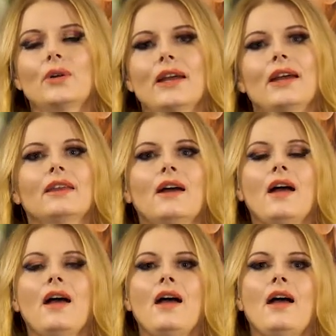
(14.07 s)
UK.
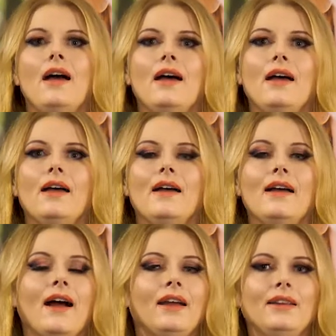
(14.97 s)

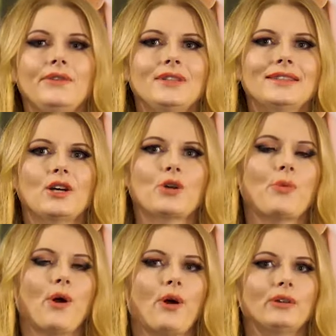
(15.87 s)
I live in
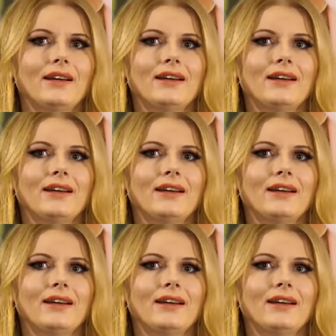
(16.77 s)
Stockport.